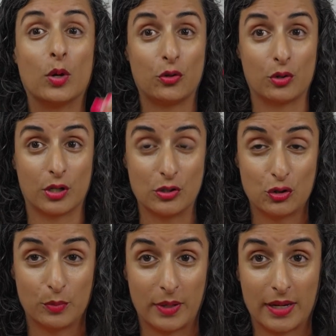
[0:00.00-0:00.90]
what you're
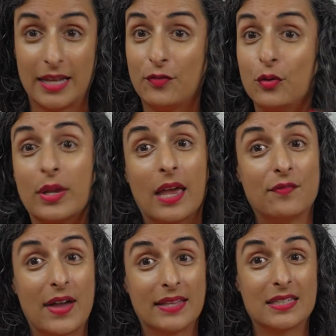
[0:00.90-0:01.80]
consuming. And if you
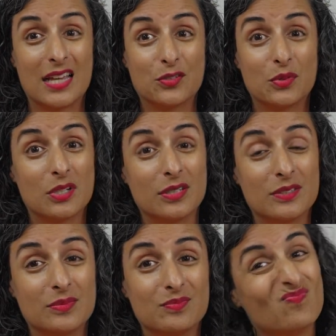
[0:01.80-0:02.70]
can't find the test
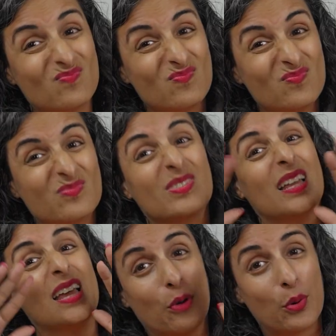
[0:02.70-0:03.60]
results, hmm,
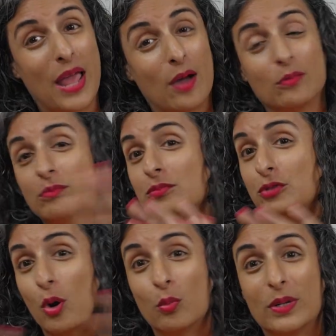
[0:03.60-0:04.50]
throw it out,
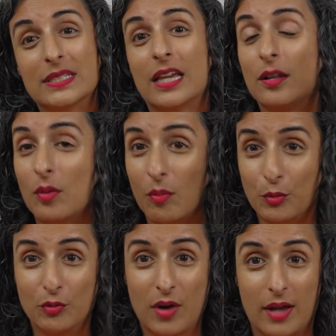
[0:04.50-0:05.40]
don't risk it,
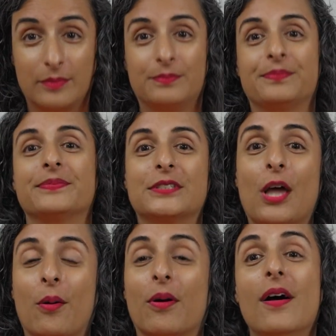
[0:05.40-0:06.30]
move on.
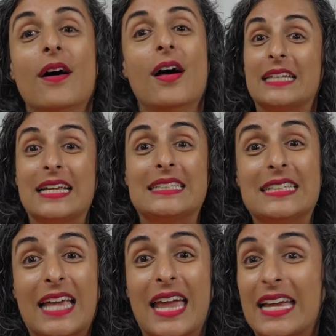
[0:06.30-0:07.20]
So, T H
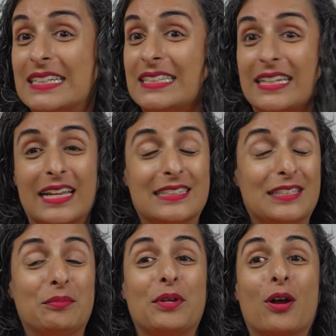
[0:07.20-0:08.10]
C A and T H
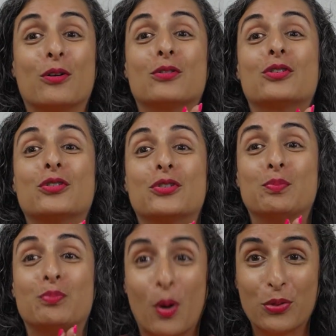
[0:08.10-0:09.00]
C B are
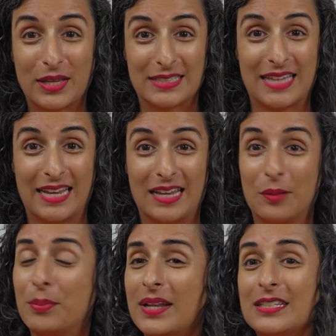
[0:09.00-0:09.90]
both exciting,
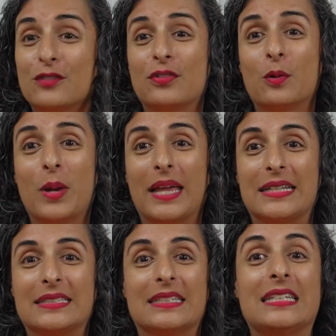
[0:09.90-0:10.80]
but in different
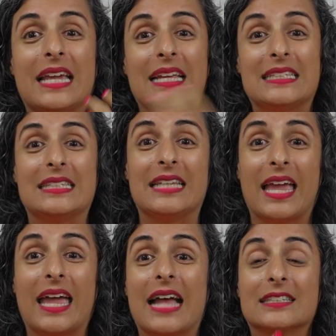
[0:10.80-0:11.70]
ways. T H C
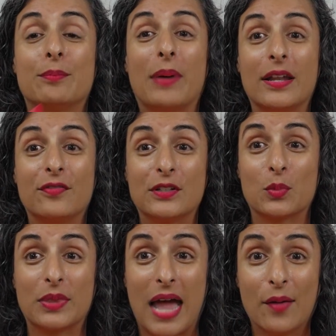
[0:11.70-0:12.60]
A has the benefits
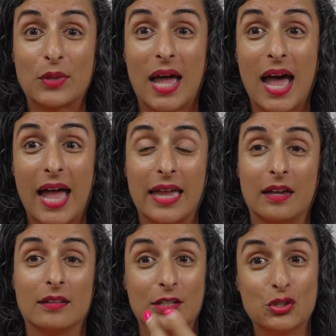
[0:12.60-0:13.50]
without the high
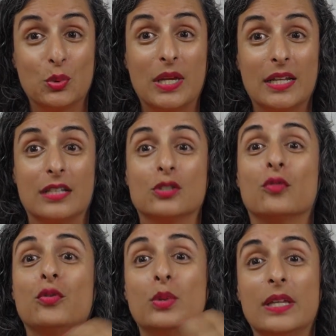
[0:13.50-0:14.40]
unless you heat it. So
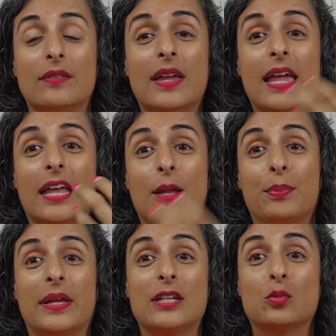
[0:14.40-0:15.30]
if you live in a
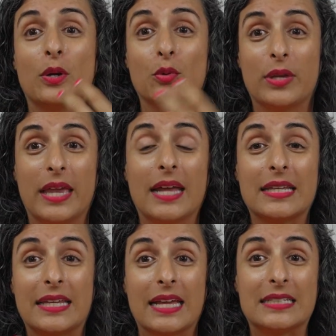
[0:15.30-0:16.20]
place where you
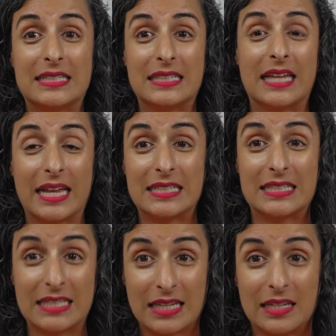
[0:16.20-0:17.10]
can't get T H
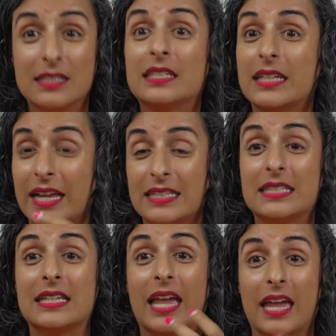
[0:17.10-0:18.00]
C, T H
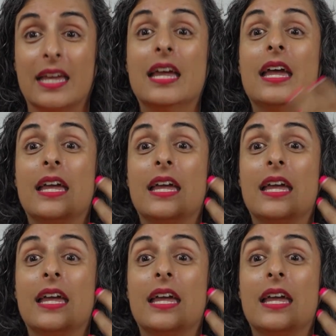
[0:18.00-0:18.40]
C A